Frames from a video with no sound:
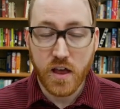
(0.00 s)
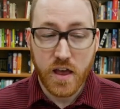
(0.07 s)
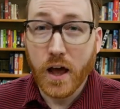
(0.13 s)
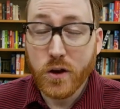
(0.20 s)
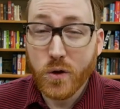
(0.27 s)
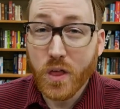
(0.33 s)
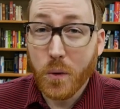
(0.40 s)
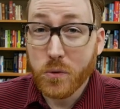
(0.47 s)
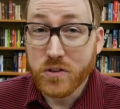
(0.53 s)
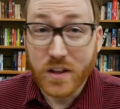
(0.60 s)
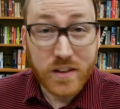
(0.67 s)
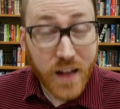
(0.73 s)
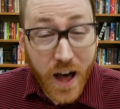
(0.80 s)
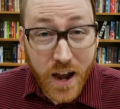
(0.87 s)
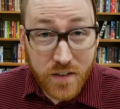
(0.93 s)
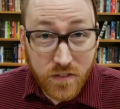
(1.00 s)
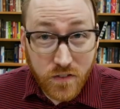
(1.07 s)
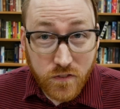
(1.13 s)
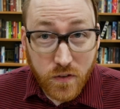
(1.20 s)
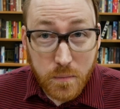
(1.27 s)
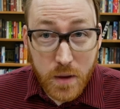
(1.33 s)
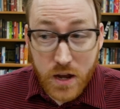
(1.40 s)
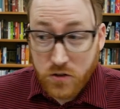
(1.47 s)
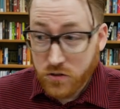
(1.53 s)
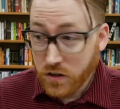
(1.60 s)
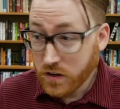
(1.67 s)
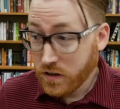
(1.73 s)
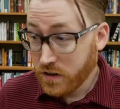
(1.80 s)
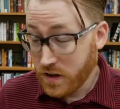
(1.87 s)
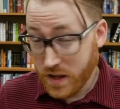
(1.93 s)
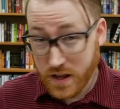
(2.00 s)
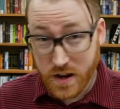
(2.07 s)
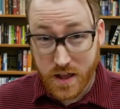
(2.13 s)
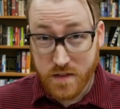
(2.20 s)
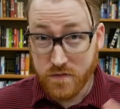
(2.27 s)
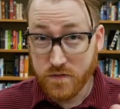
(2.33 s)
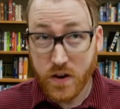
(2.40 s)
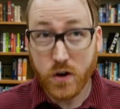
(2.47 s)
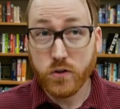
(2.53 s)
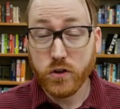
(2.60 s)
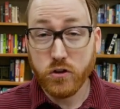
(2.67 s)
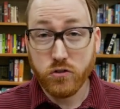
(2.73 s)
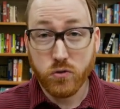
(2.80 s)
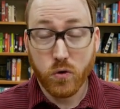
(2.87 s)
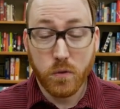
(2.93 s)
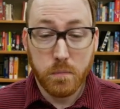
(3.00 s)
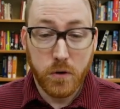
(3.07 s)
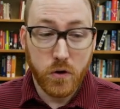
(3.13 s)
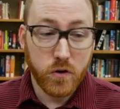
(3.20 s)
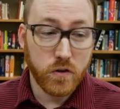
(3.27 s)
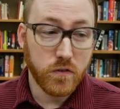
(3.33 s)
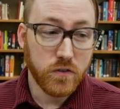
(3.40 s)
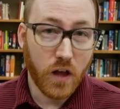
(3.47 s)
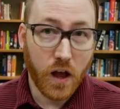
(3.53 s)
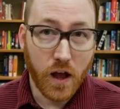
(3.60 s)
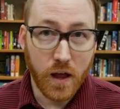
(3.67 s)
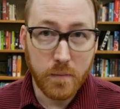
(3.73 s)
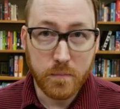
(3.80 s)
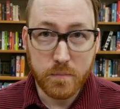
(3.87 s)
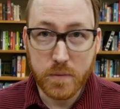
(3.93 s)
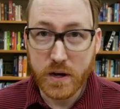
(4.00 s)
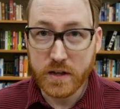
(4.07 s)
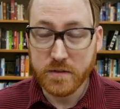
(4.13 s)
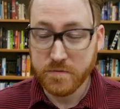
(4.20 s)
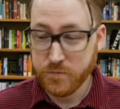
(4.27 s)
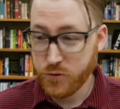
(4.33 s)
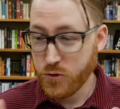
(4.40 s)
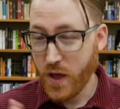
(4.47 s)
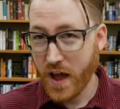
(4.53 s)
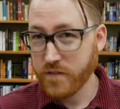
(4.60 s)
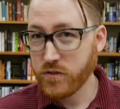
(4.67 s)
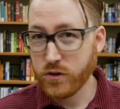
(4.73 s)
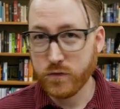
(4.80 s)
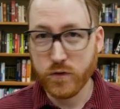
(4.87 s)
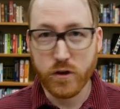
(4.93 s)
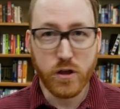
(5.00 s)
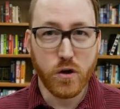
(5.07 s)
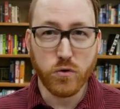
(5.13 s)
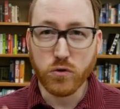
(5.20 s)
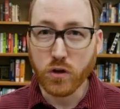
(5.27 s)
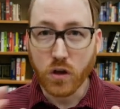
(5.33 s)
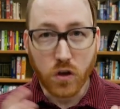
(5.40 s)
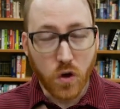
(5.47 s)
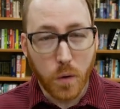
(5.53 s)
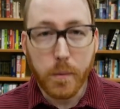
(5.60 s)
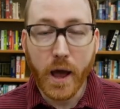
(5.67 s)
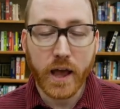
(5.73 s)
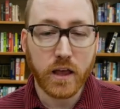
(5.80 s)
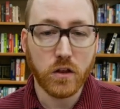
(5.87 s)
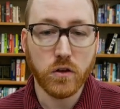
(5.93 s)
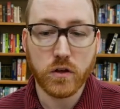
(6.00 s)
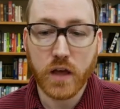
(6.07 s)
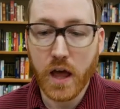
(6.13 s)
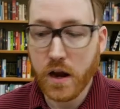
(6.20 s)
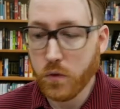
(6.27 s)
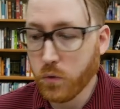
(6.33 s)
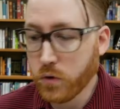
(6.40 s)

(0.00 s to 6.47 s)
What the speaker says: I know that was a lot of information in a fairly short period of time, but you have this video, you can go back and look at it